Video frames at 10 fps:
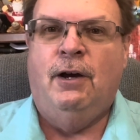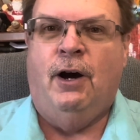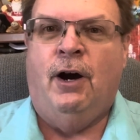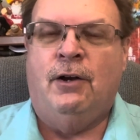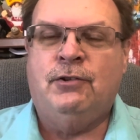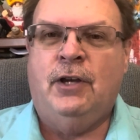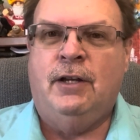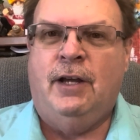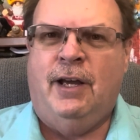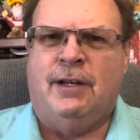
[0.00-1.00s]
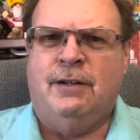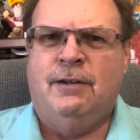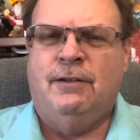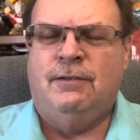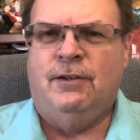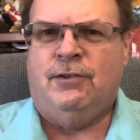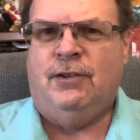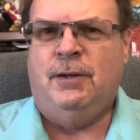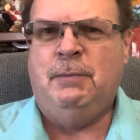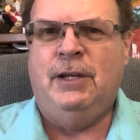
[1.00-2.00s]
uh, said, Hey, this
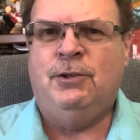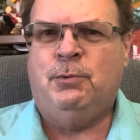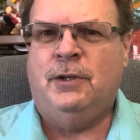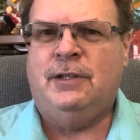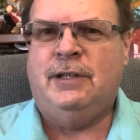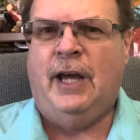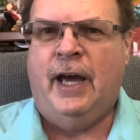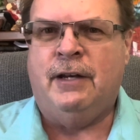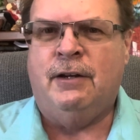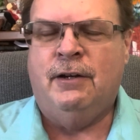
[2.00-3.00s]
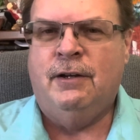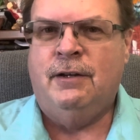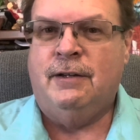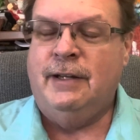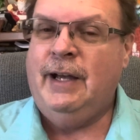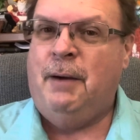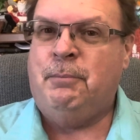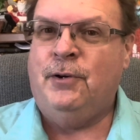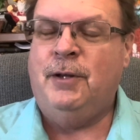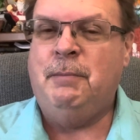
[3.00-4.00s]
thing means we're dead. He got
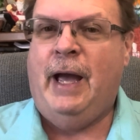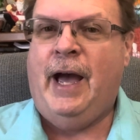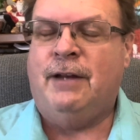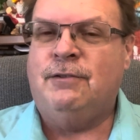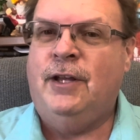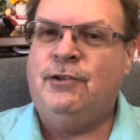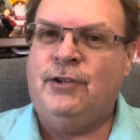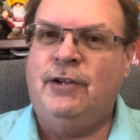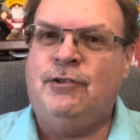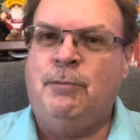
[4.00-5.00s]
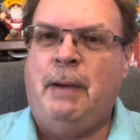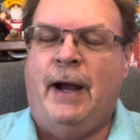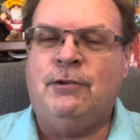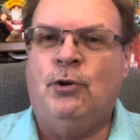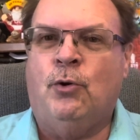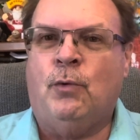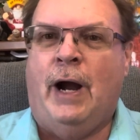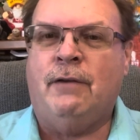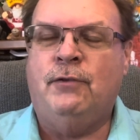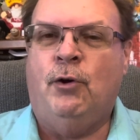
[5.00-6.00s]
pretty mad. They traced it back to a
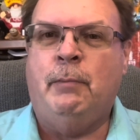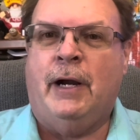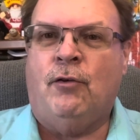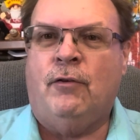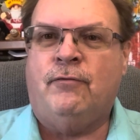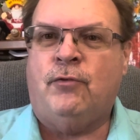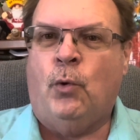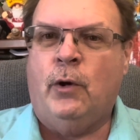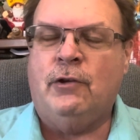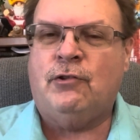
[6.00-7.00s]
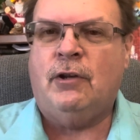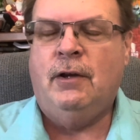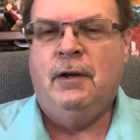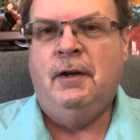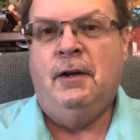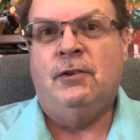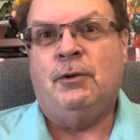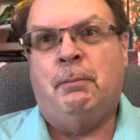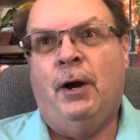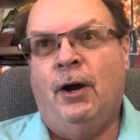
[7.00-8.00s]
Rockville, Maryland florist.
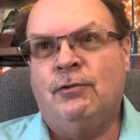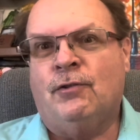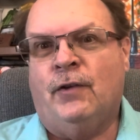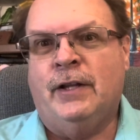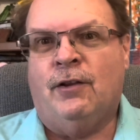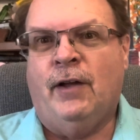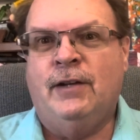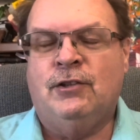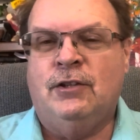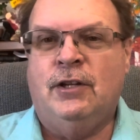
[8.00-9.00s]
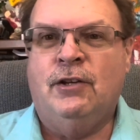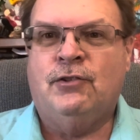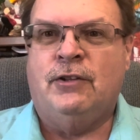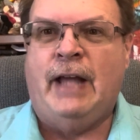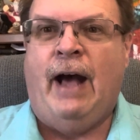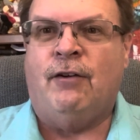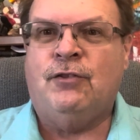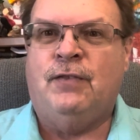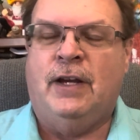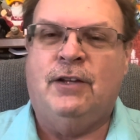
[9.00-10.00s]
Supposedly, the legend is a Dallas
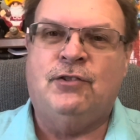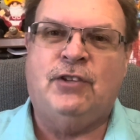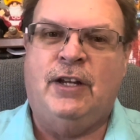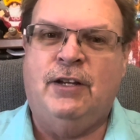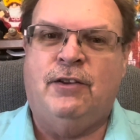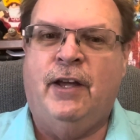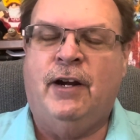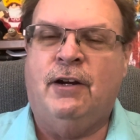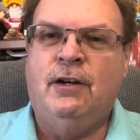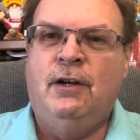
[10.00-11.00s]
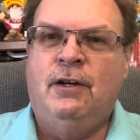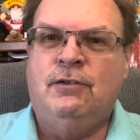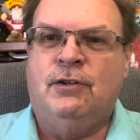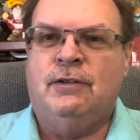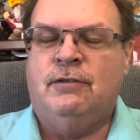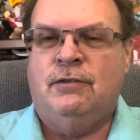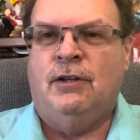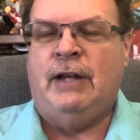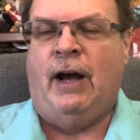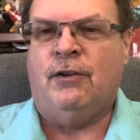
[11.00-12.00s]
fan sent it there to, to
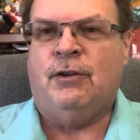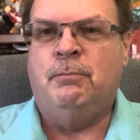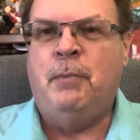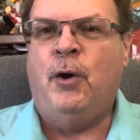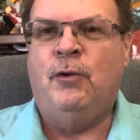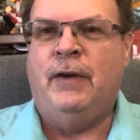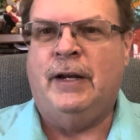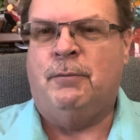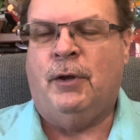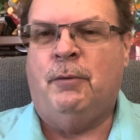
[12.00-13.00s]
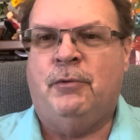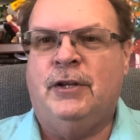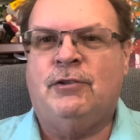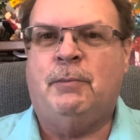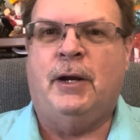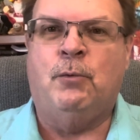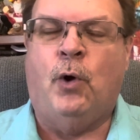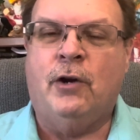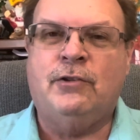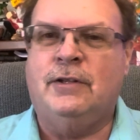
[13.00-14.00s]
Dallas to motivate them, let them think somebody in
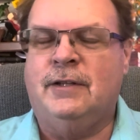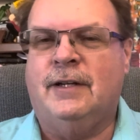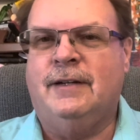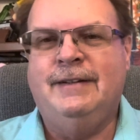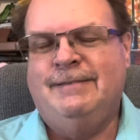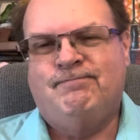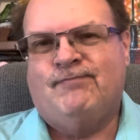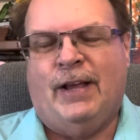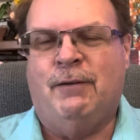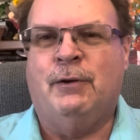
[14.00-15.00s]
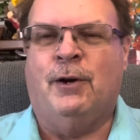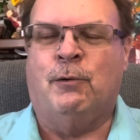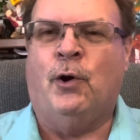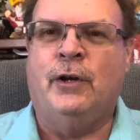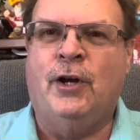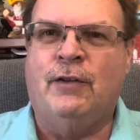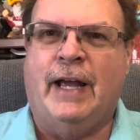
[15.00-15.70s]
Washington did it. We don't really know the